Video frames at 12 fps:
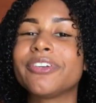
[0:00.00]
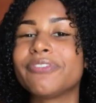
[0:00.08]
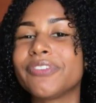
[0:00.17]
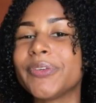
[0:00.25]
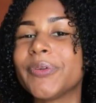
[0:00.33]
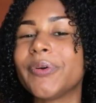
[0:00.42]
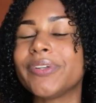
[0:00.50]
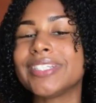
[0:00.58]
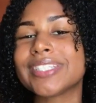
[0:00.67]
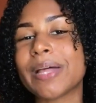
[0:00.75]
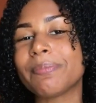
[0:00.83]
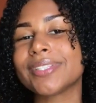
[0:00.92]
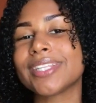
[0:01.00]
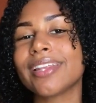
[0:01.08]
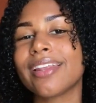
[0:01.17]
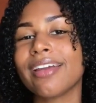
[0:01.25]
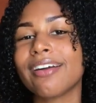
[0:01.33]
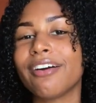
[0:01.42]
review on the sample set that
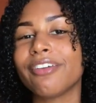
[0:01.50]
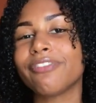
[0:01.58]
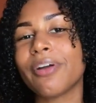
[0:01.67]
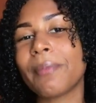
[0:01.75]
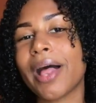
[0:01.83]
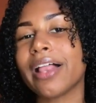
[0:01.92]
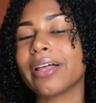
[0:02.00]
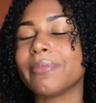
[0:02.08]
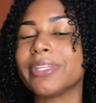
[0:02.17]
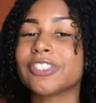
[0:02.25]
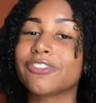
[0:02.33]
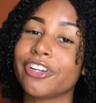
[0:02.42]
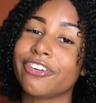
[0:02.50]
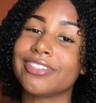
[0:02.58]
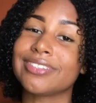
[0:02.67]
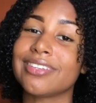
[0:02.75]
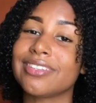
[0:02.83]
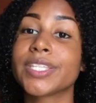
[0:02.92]
I got from Alchemist
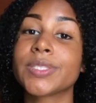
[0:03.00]
Fragrances.